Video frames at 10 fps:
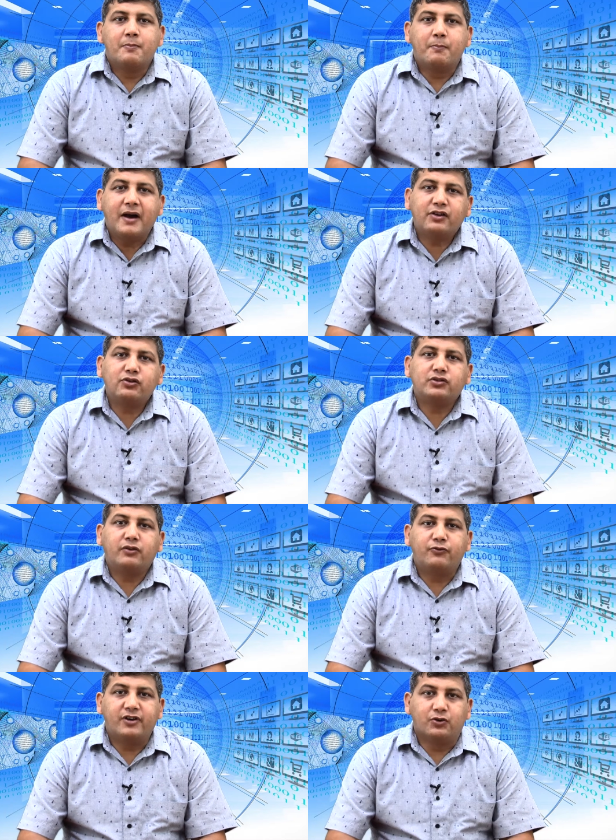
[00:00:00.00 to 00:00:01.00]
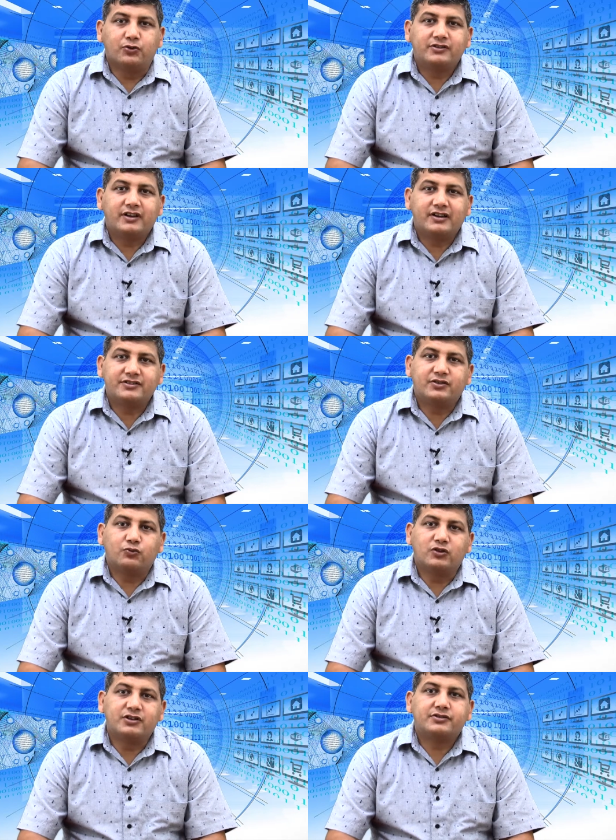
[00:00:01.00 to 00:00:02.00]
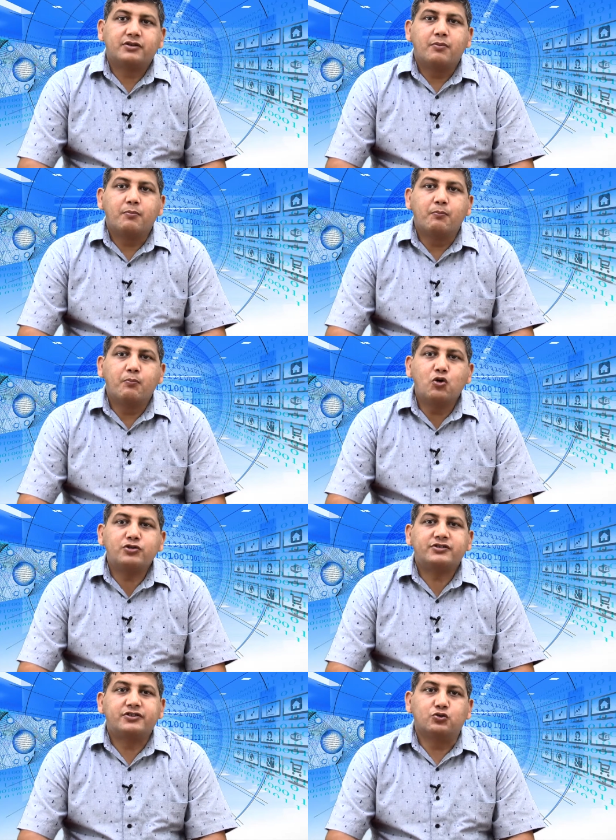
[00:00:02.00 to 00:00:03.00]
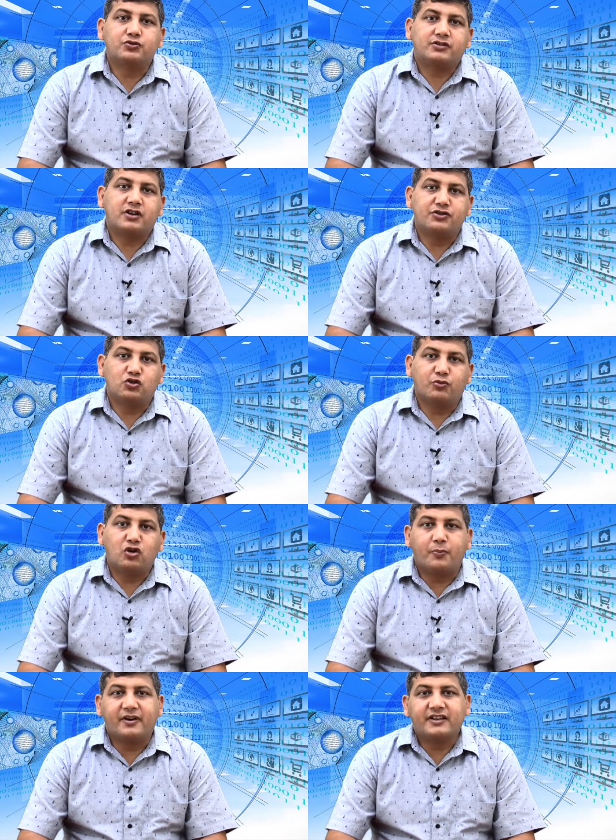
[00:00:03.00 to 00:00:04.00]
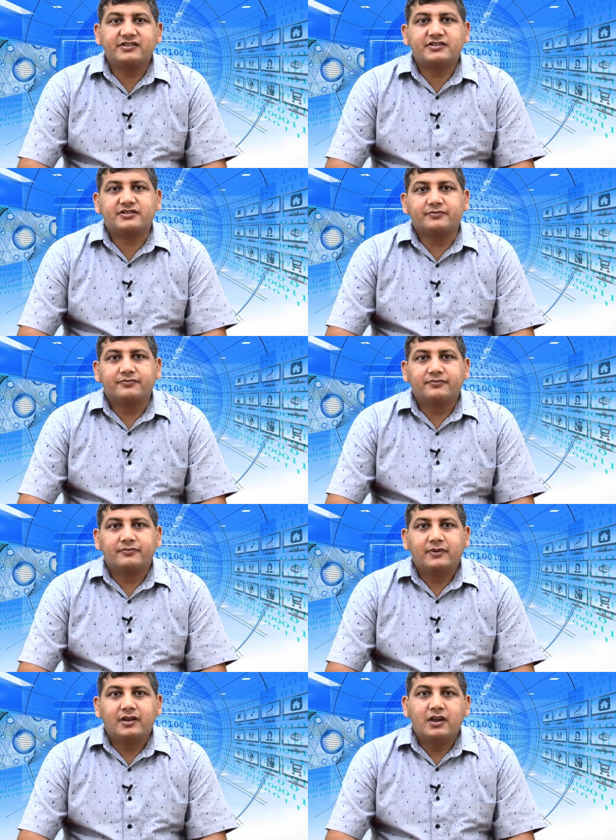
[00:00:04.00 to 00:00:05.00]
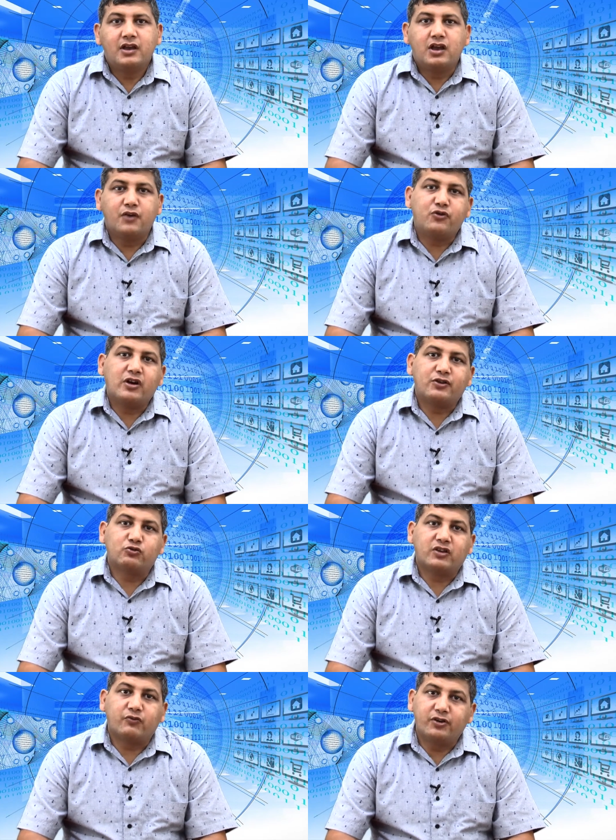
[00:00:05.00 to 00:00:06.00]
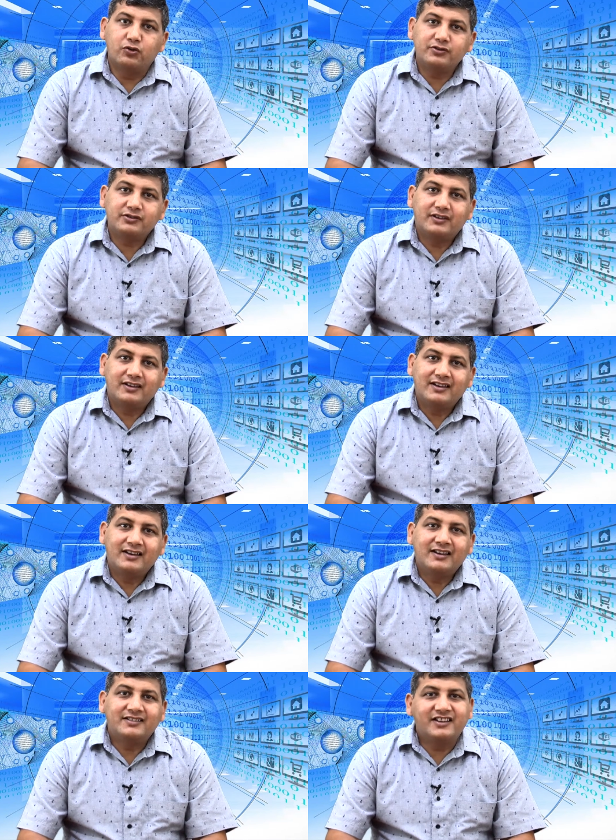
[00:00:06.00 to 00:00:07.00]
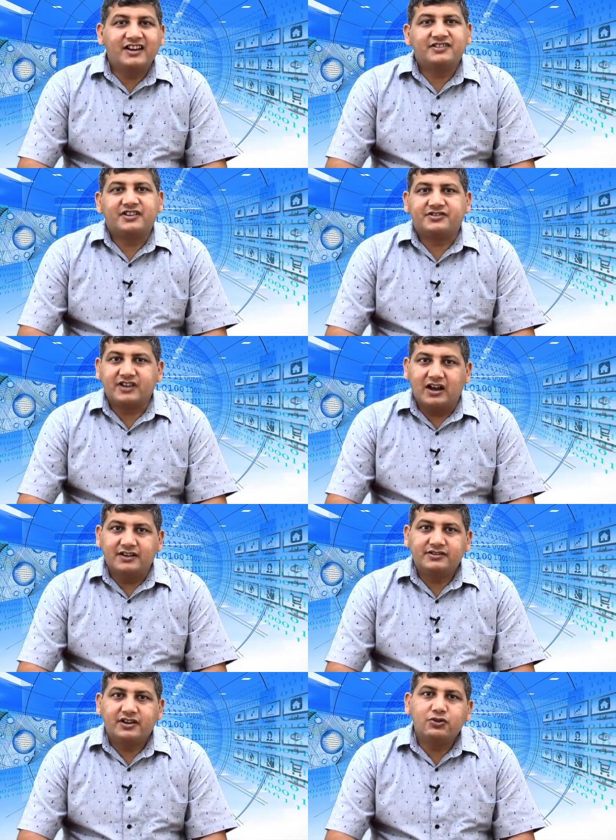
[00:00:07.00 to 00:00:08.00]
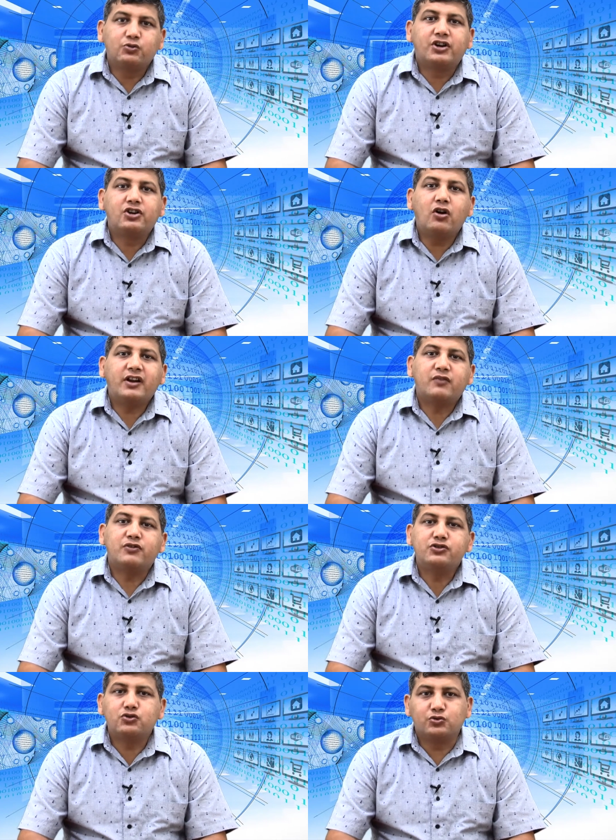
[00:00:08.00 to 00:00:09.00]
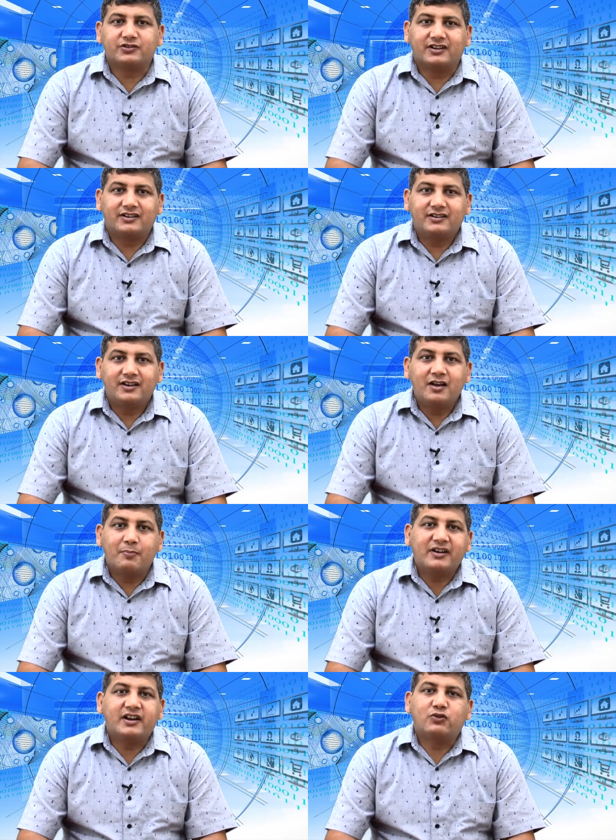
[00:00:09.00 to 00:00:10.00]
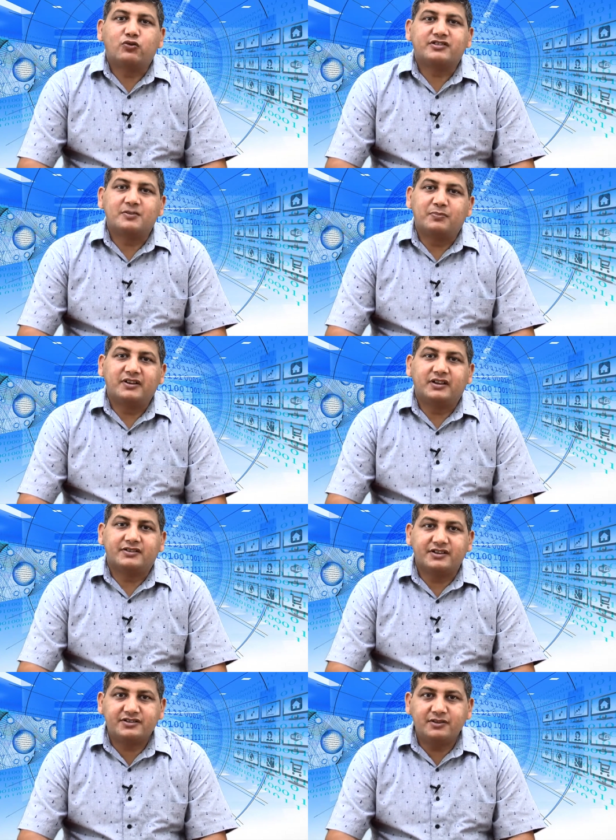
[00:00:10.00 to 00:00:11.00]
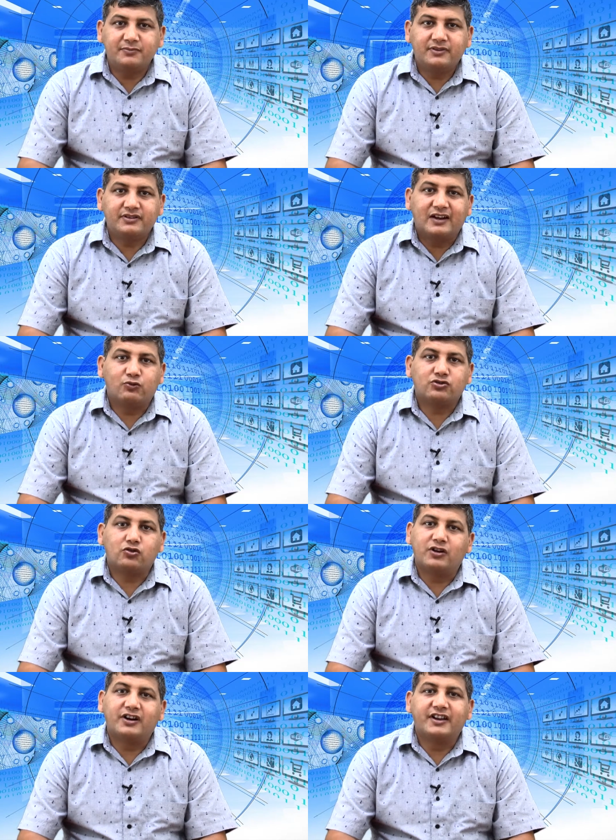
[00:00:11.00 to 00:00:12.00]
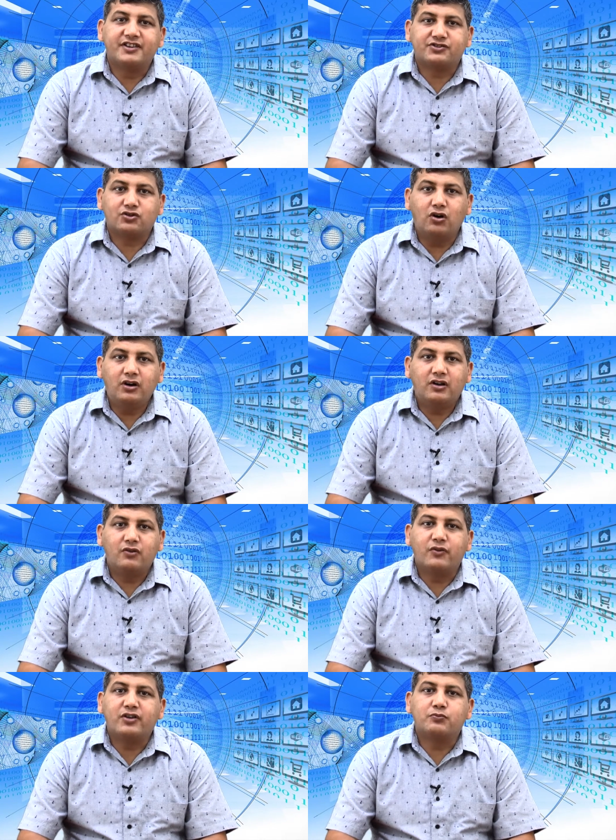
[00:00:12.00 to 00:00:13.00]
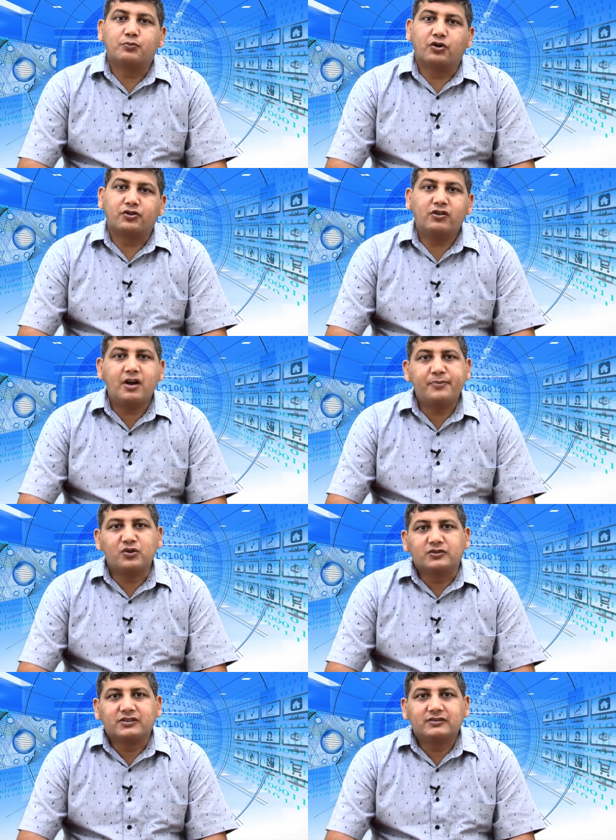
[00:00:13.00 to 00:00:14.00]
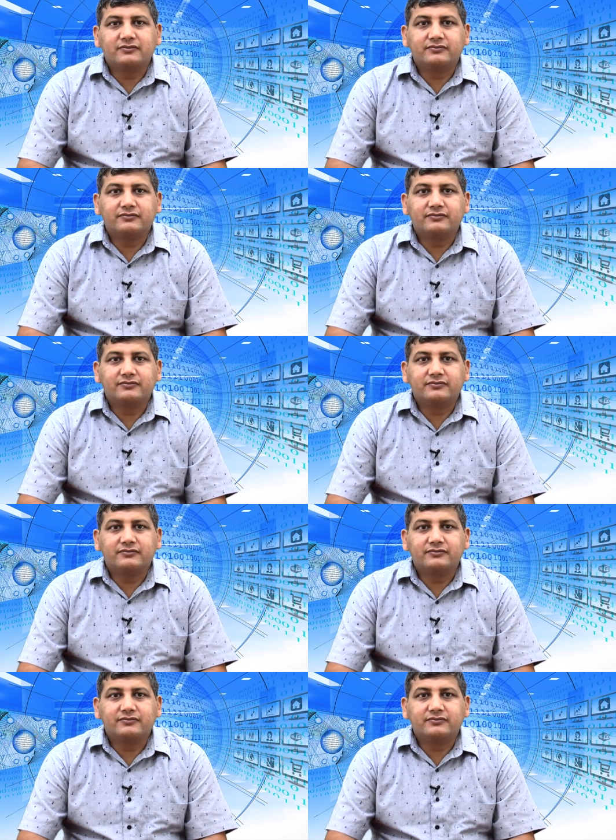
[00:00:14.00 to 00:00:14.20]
Microsoft Windows is the world's most used consumer operating system. If you are using Windows, there is a chance you did not even choose it, but it was simply the system that was already installed when you brought your computer.